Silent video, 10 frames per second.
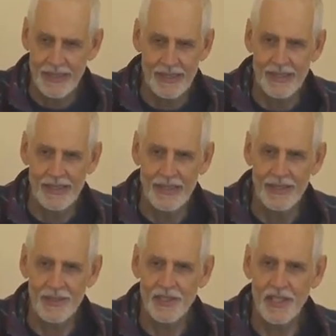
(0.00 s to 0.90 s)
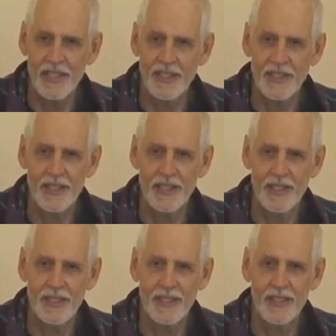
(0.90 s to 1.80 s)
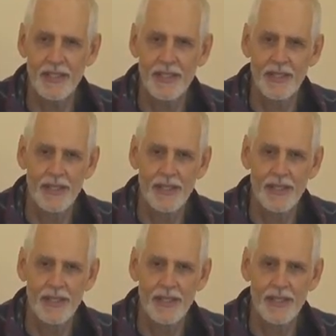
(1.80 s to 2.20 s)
You don't see it. You can't close